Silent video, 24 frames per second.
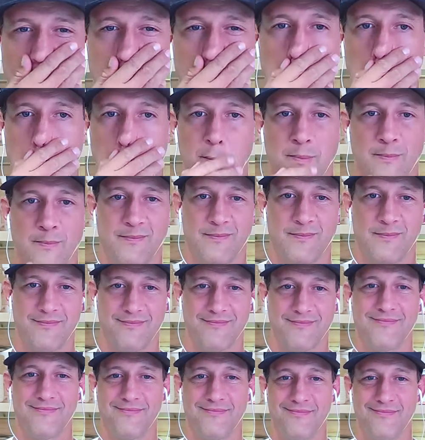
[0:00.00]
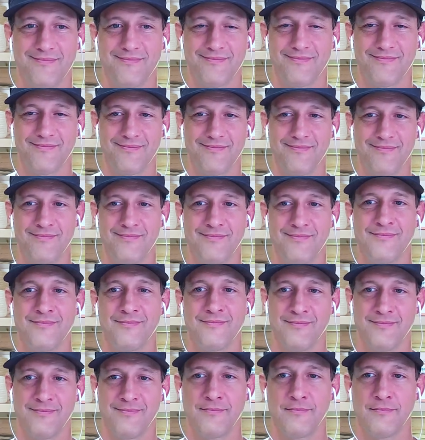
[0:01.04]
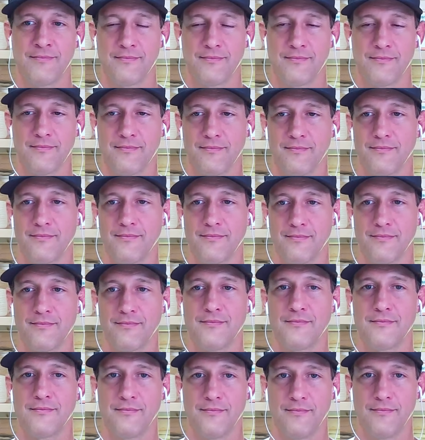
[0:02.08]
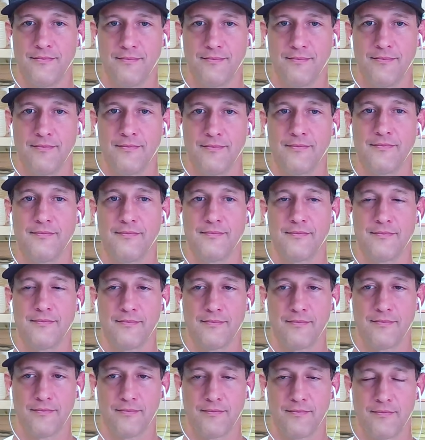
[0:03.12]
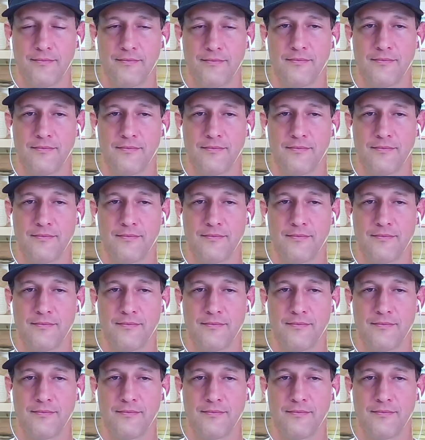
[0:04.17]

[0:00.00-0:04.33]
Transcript: The person shown says nothing.